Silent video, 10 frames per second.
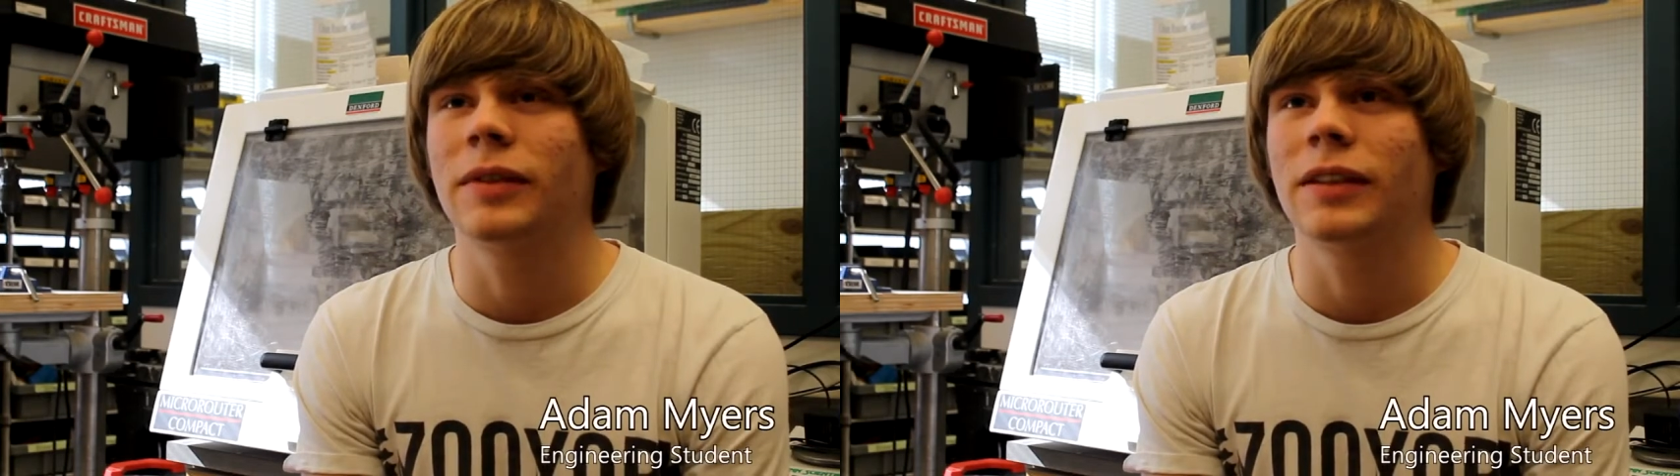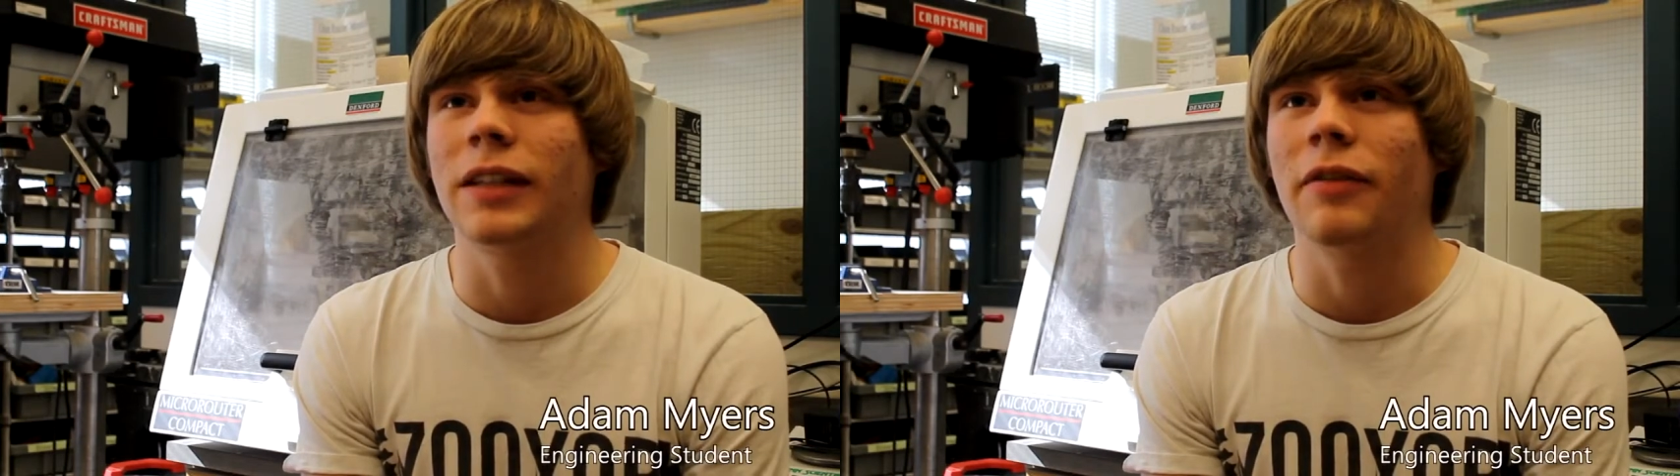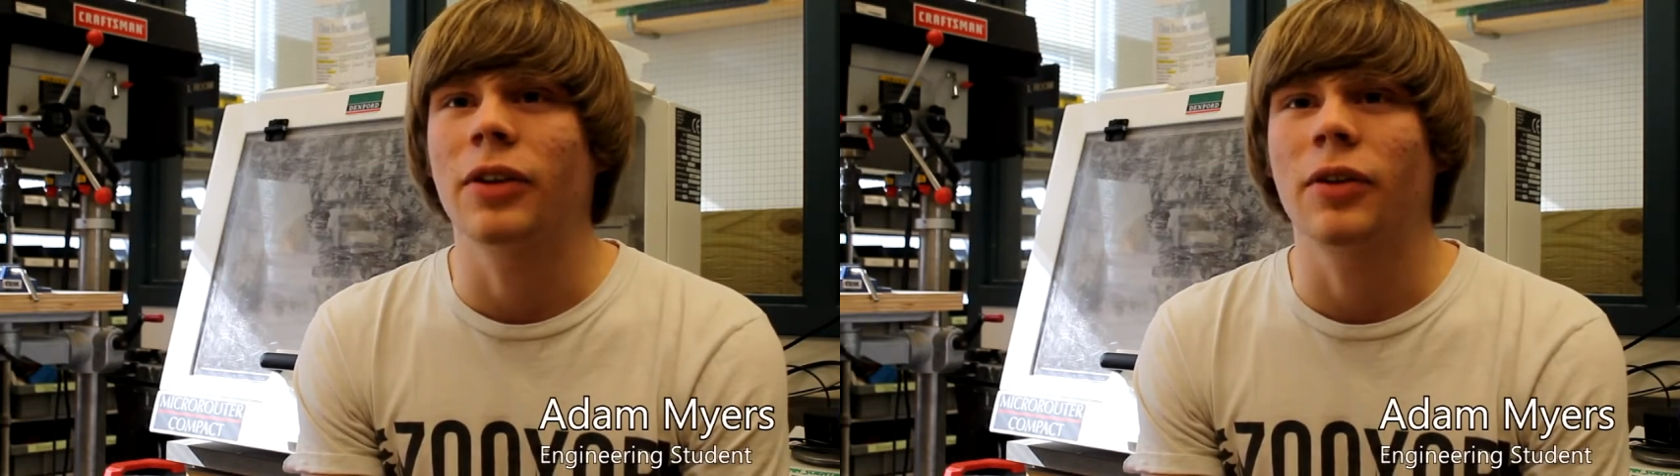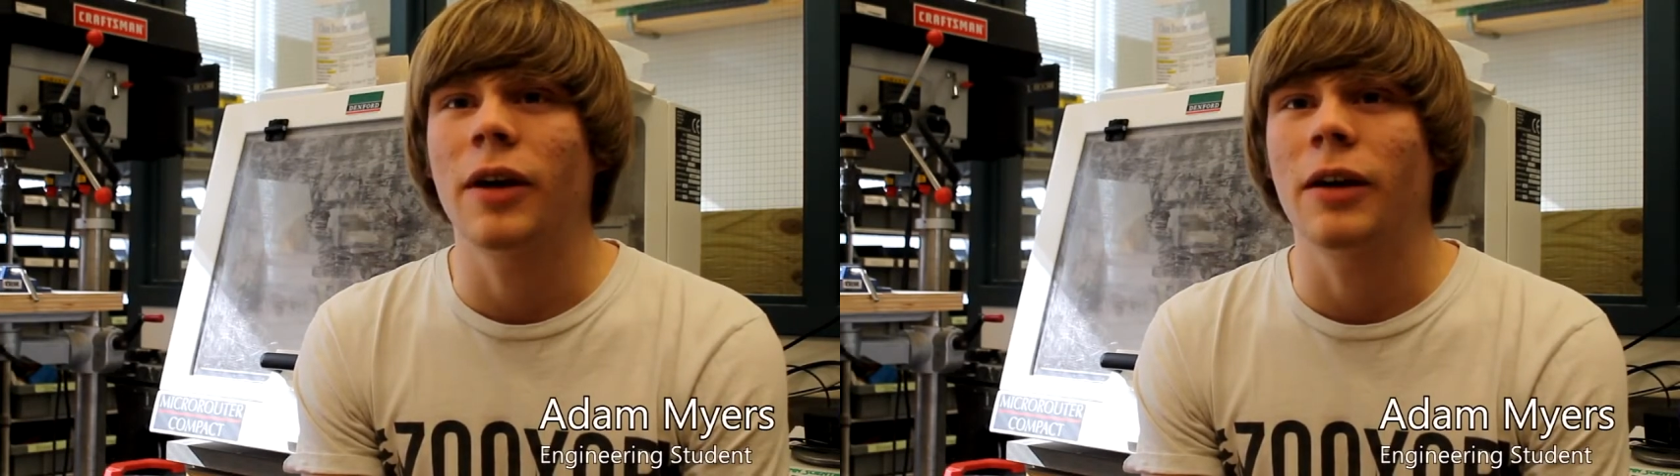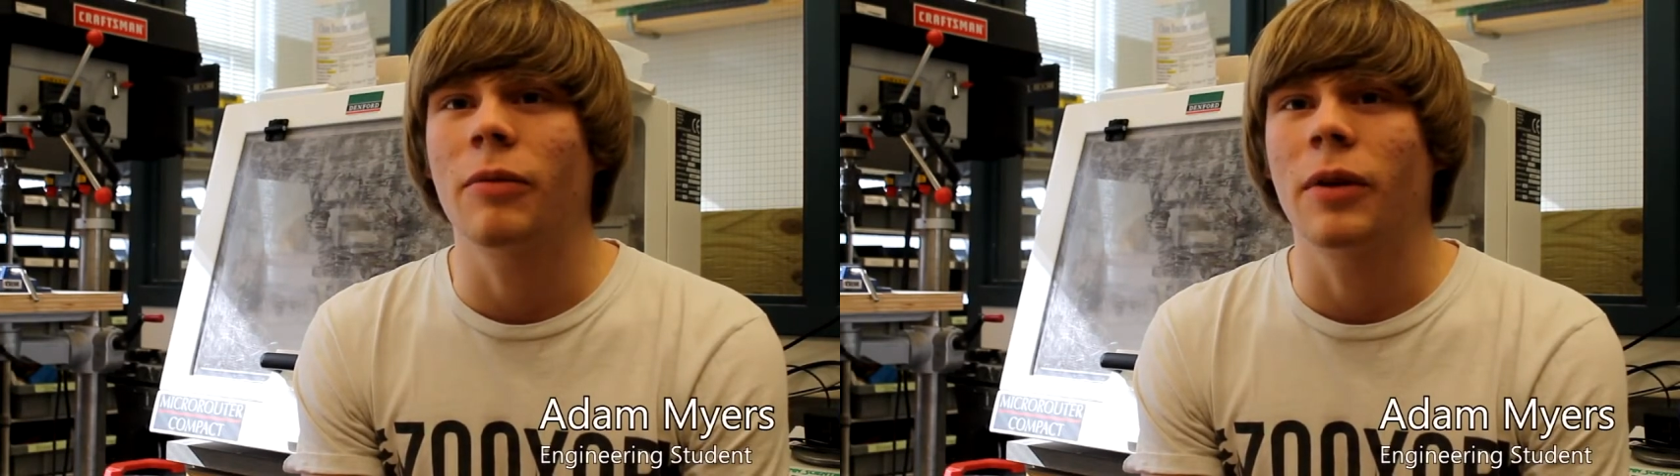seventh
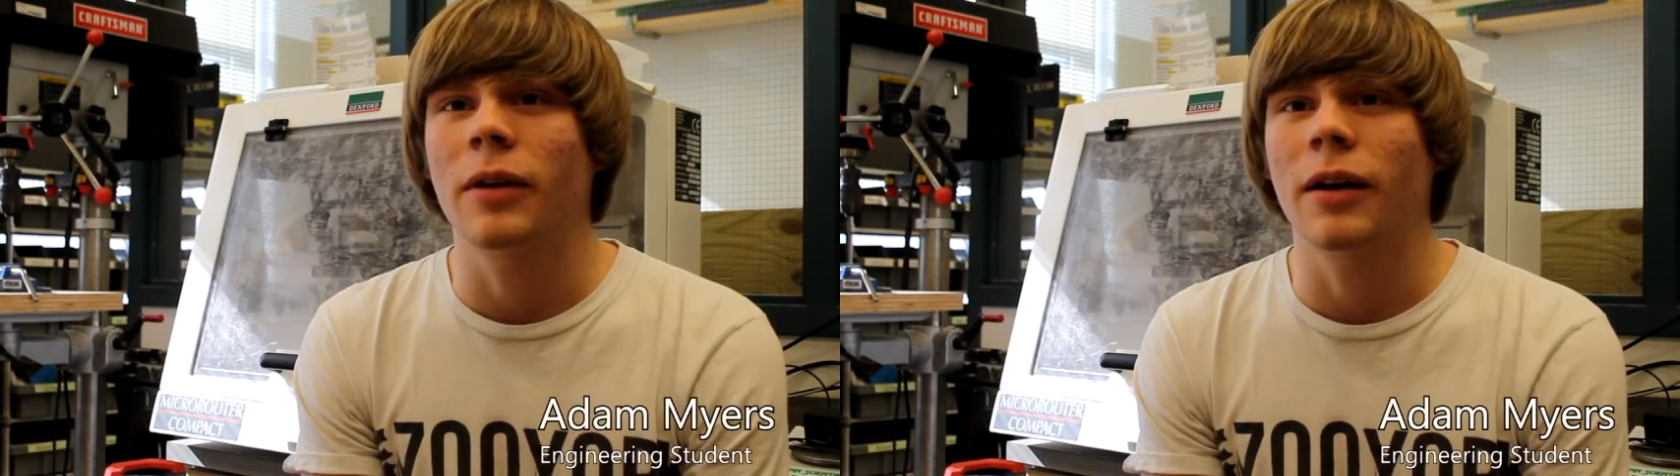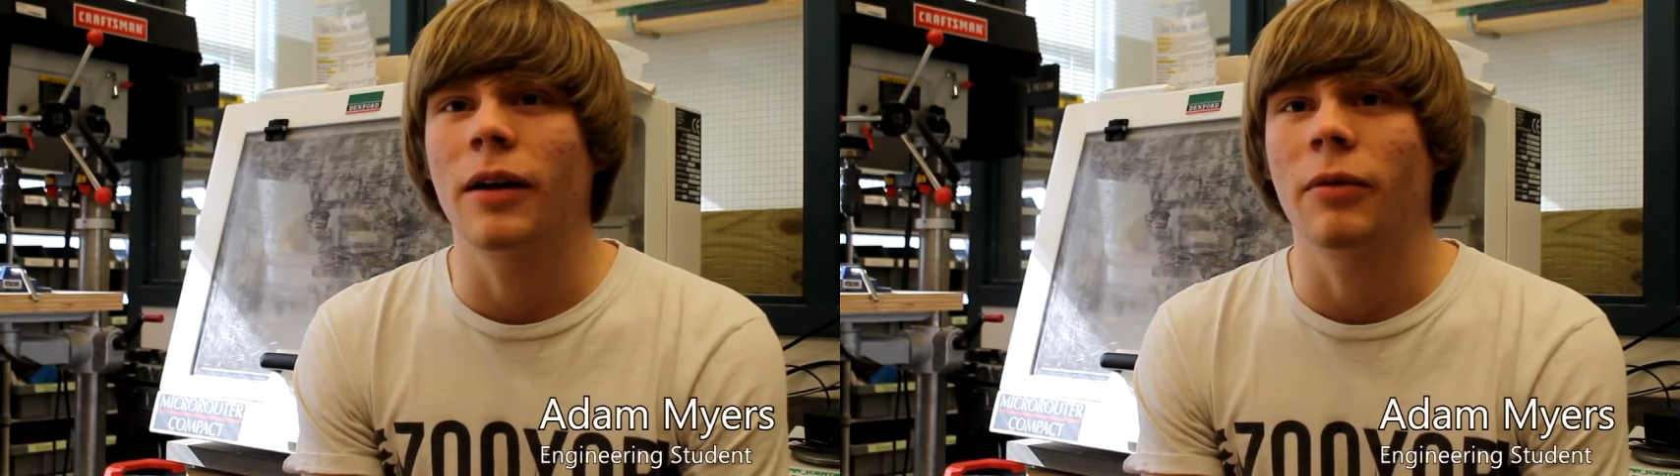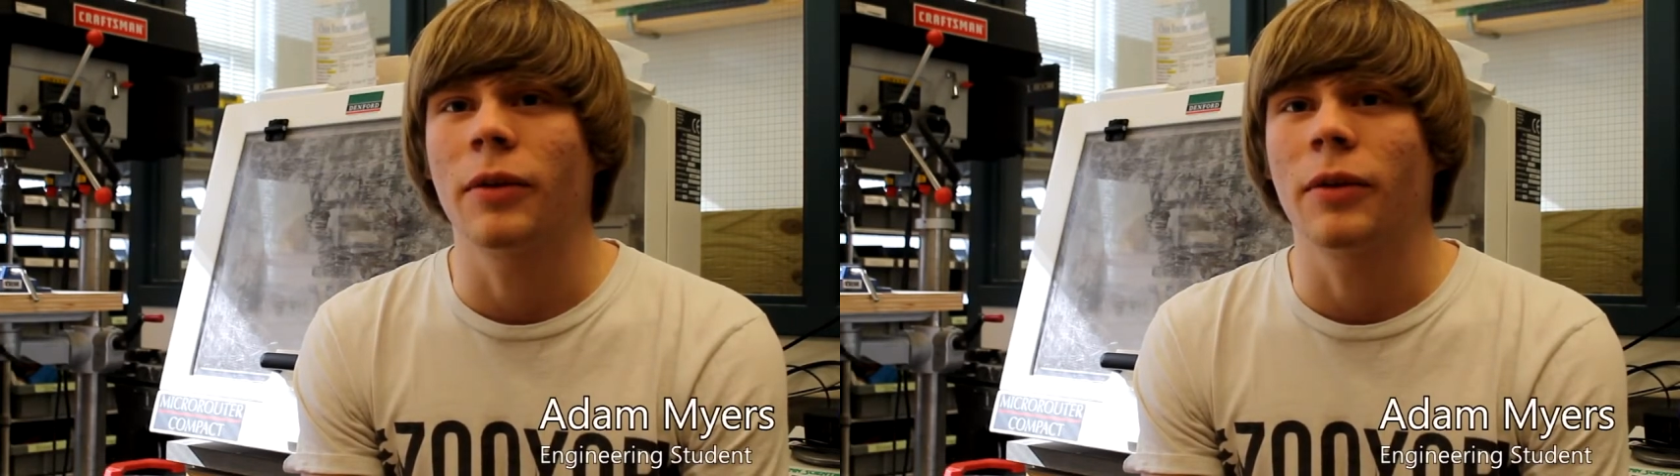grade when uh,